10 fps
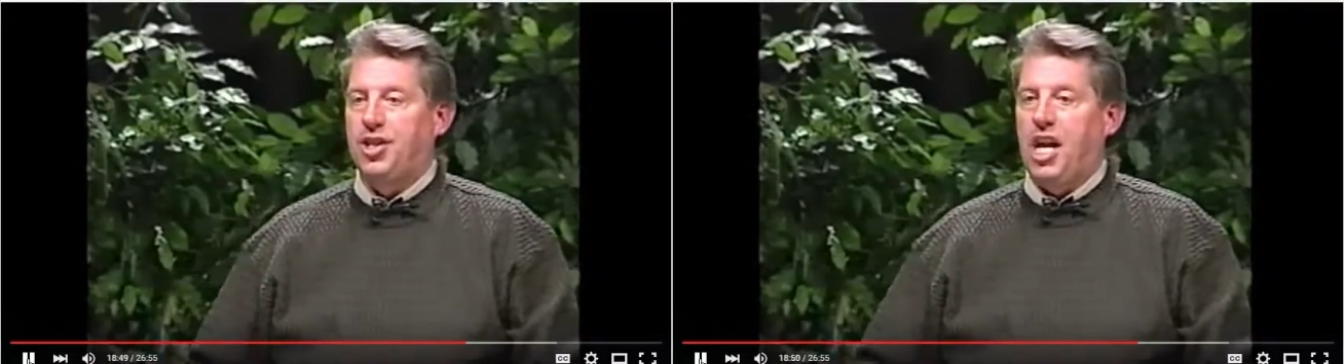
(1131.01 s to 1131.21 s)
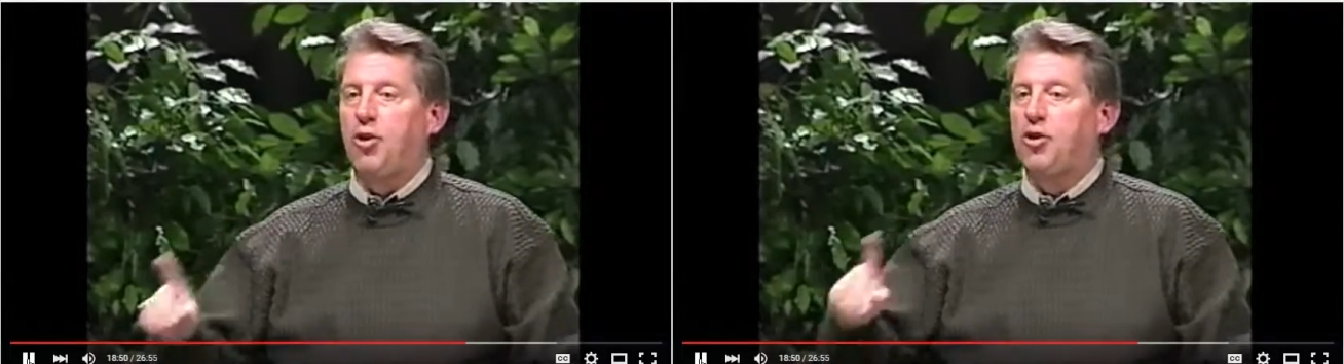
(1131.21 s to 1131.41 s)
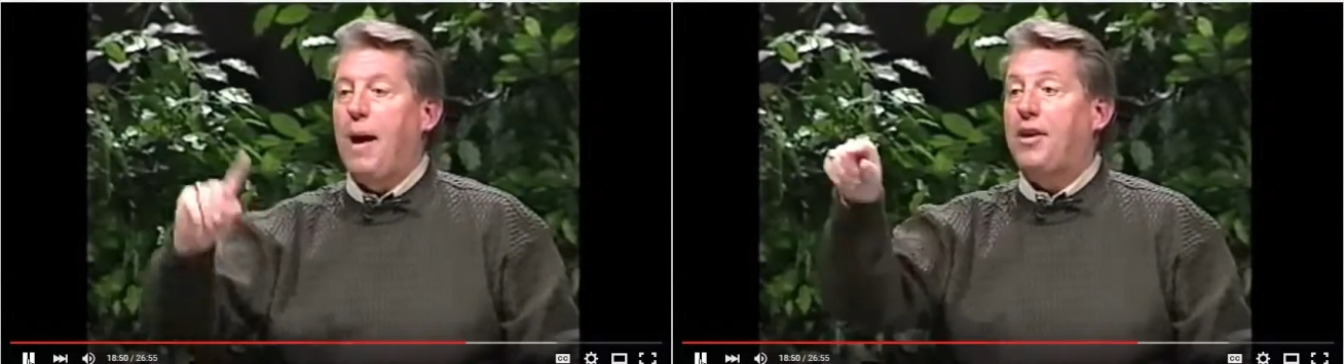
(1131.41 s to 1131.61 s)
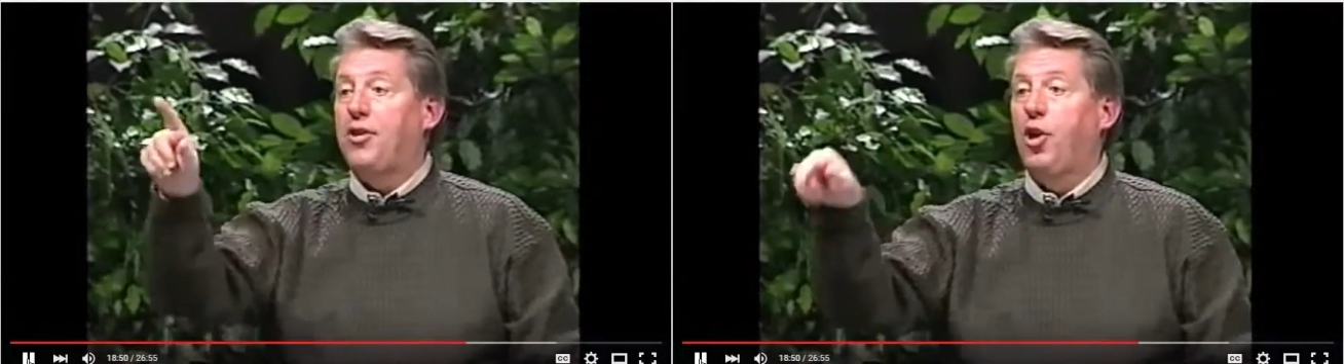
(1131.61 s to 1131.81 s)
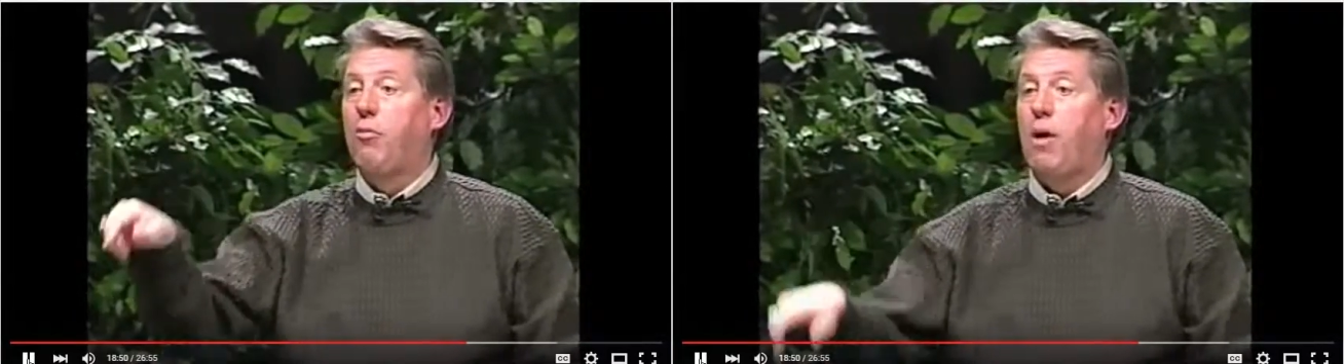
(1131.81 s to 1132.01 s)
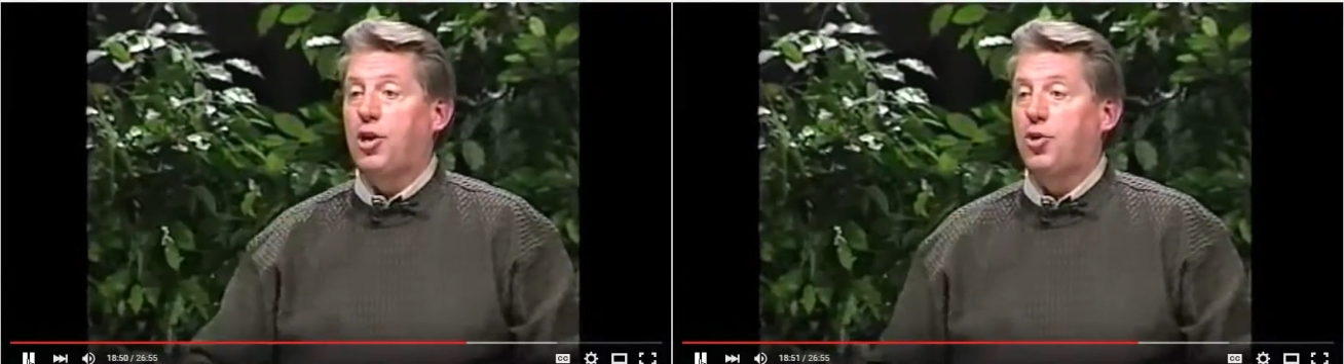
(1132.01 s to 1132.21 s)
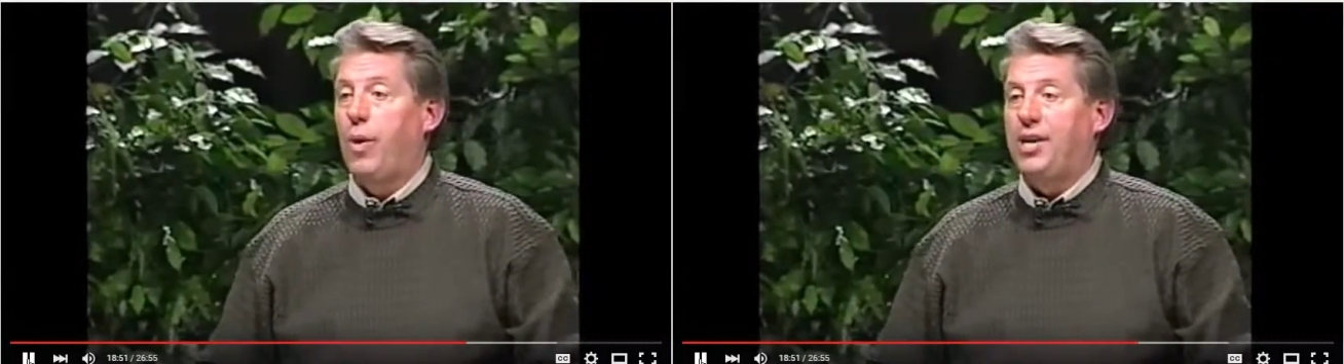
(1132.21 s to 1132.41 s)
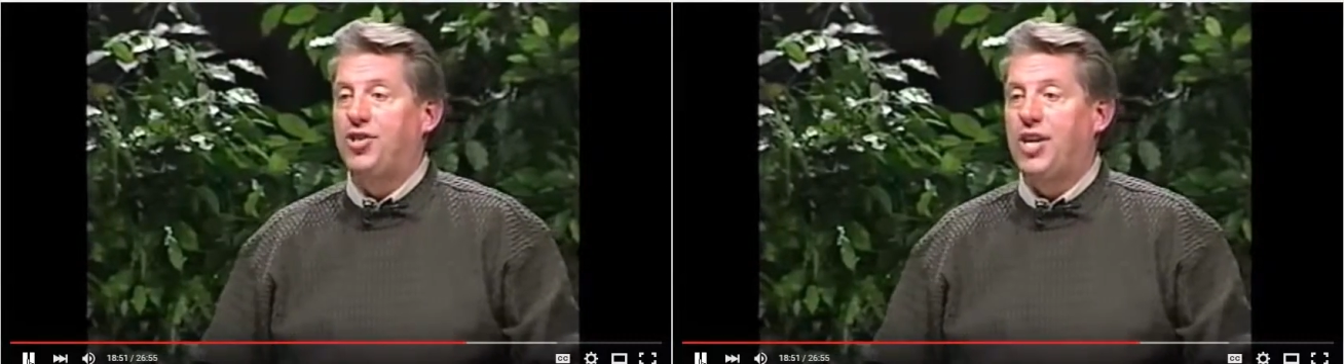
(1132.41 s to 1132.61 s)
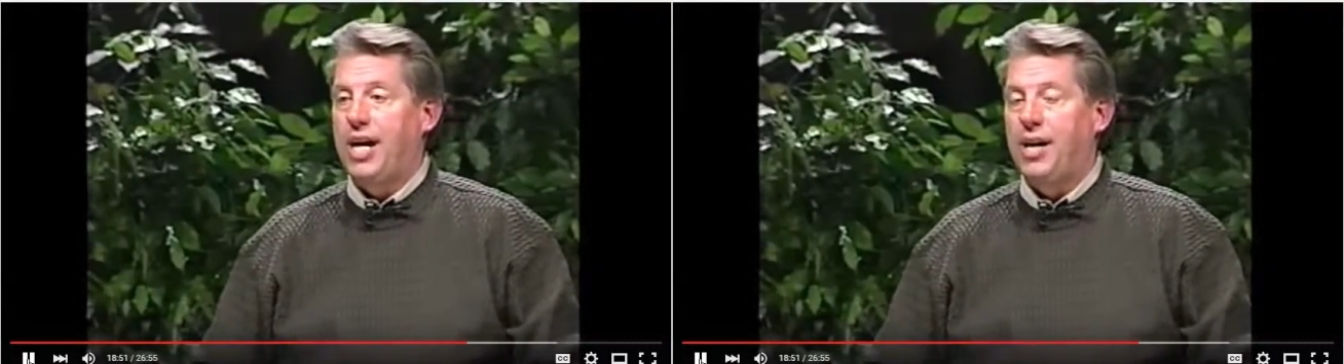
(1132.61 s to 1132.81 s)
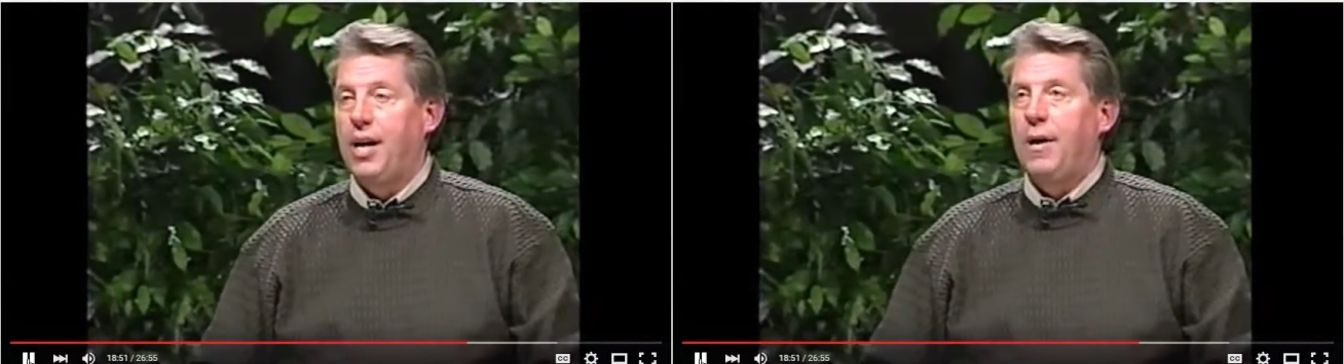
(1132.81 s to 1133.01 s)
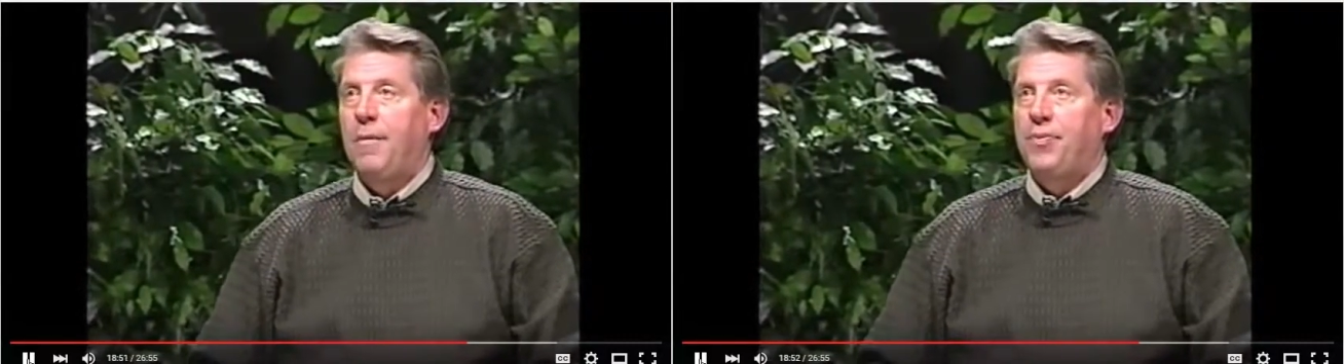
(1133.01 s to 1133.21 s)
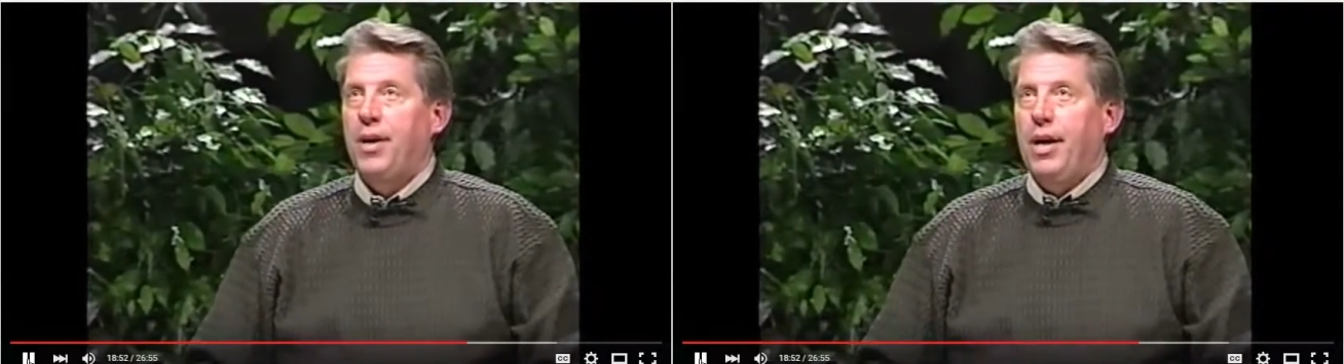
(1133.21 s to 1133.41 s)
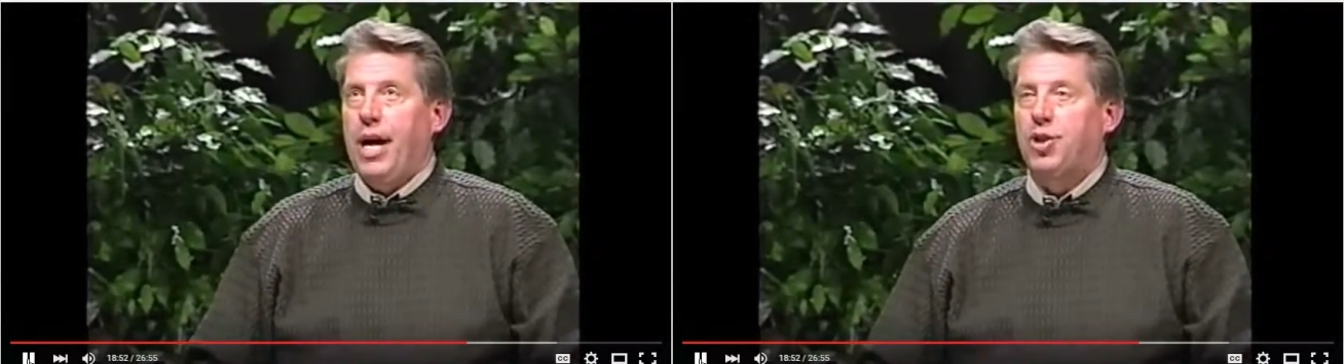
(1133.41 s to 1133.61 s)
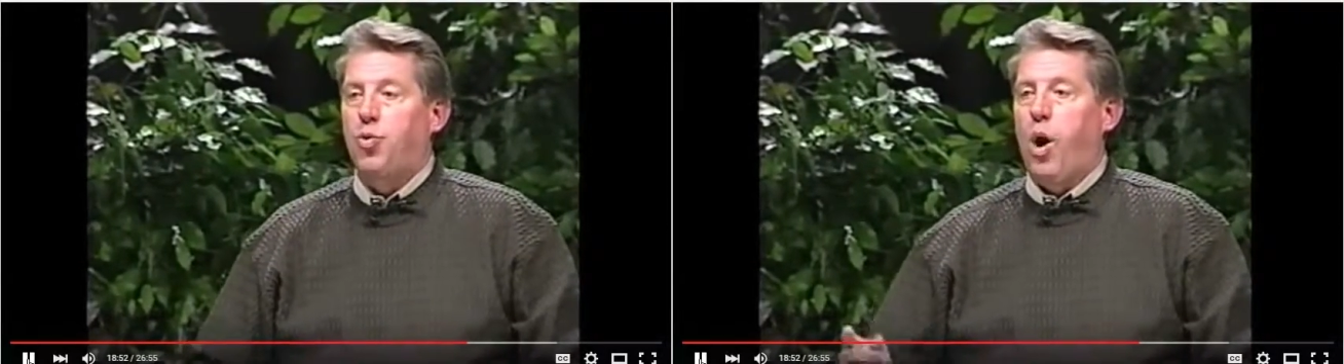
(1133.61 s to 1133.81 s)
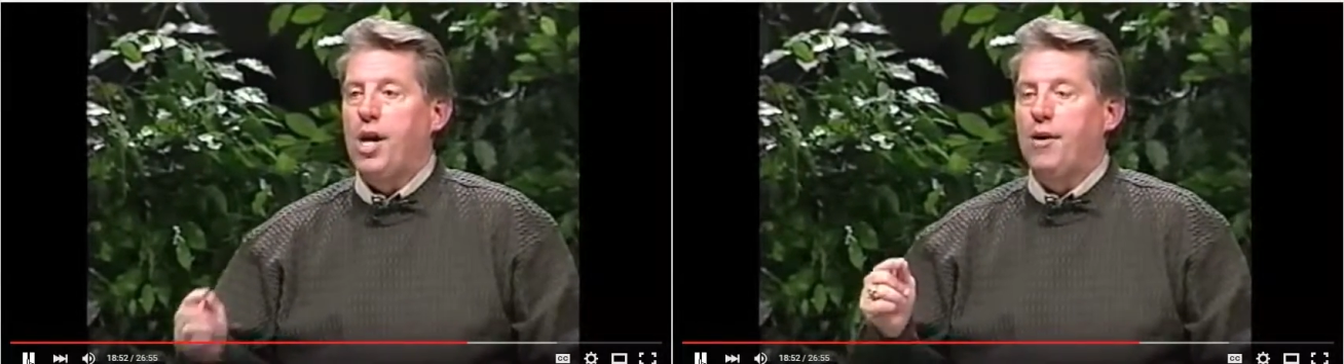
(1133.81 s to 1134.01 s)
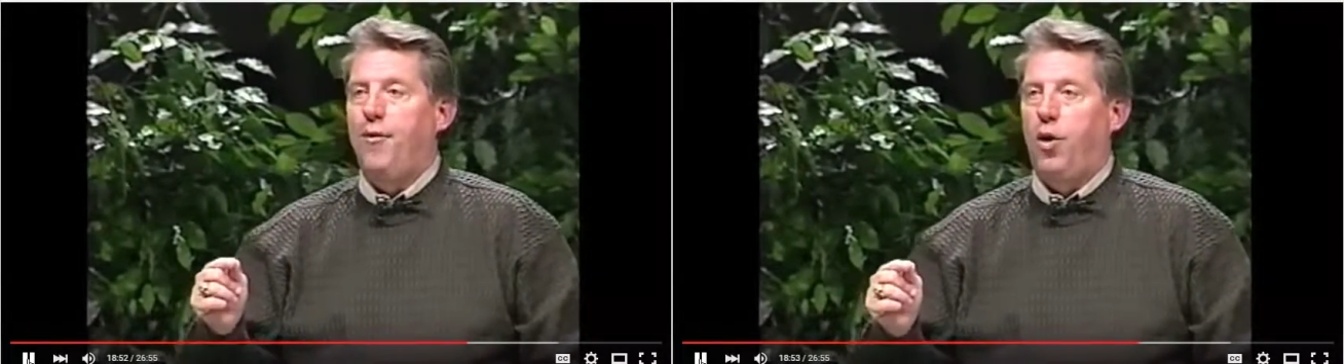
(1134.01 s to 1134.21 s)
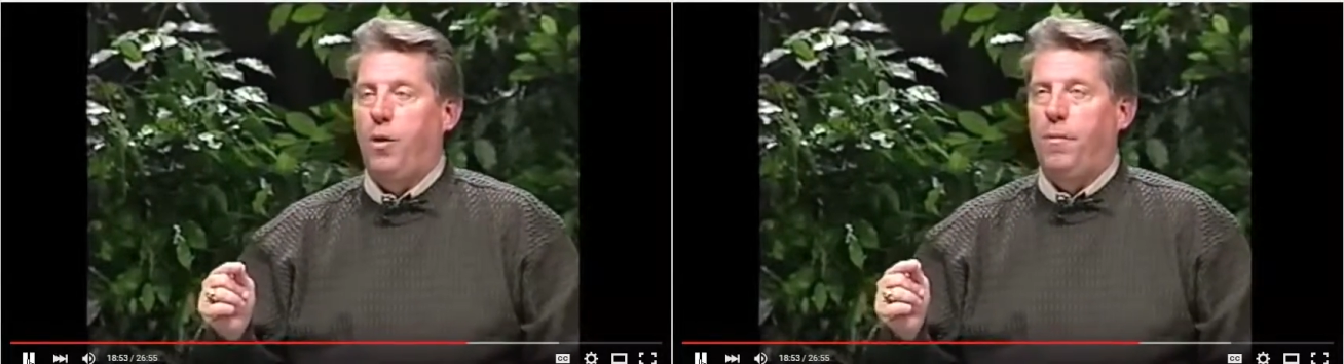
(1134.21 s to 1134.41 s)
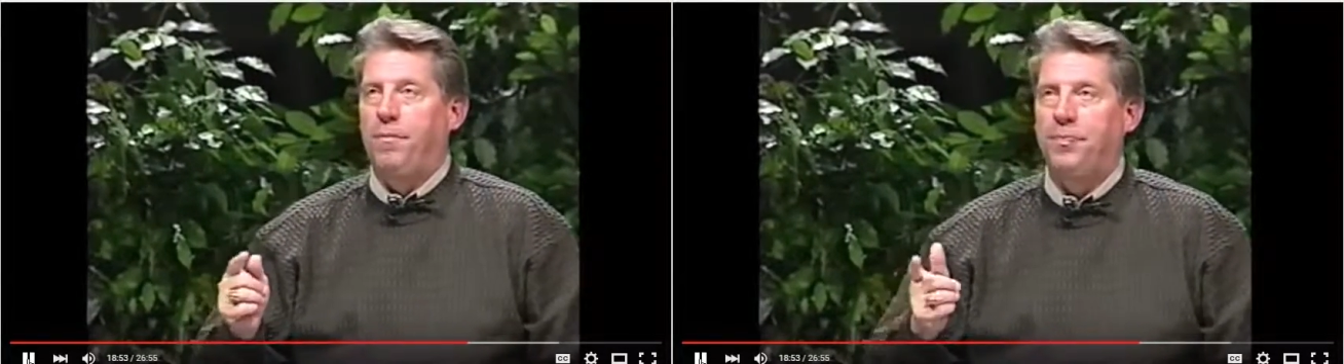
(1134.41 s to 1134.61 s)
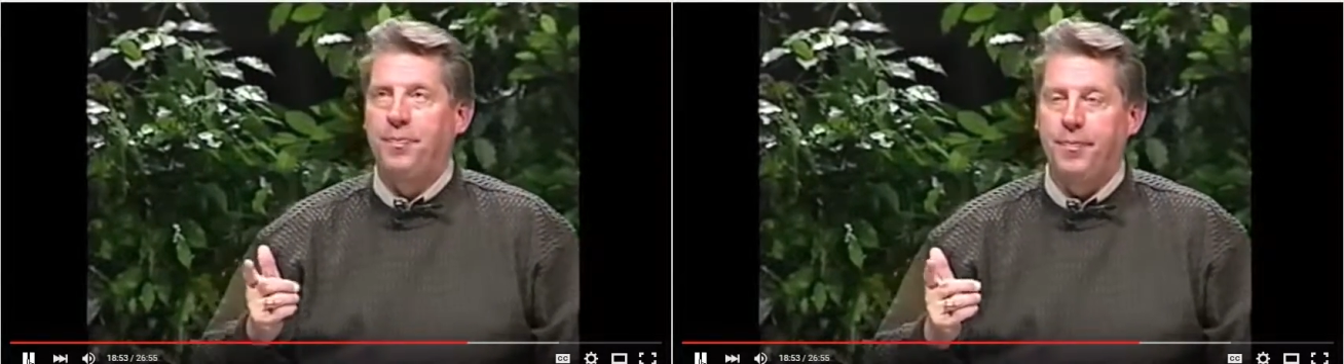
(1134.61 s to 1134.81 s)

It goes back to the old Mark Twain saying, it's wonderful